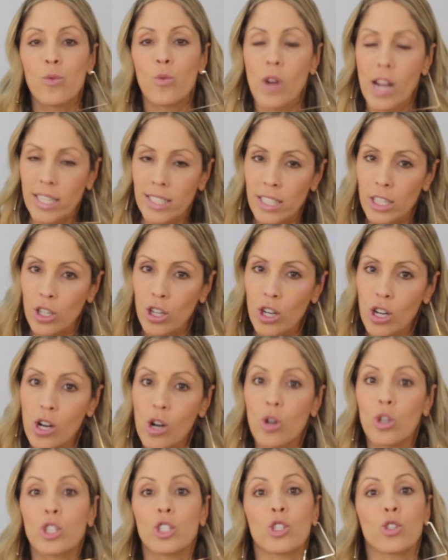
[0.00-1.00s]

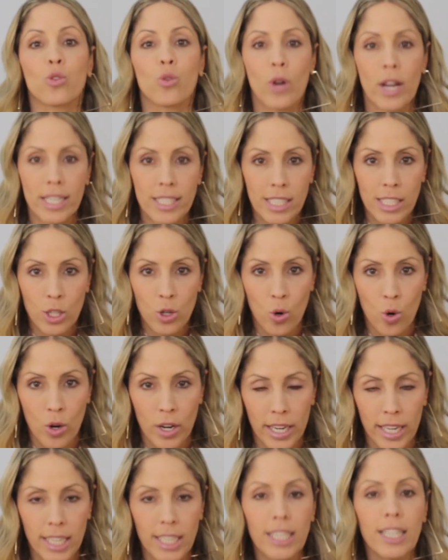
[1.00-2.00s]
Retinol or
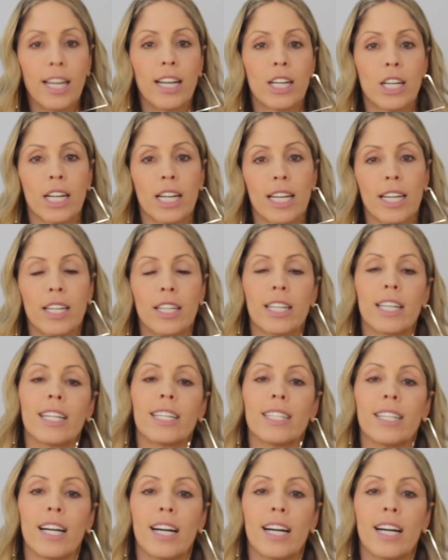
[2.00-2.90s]
tretinoin are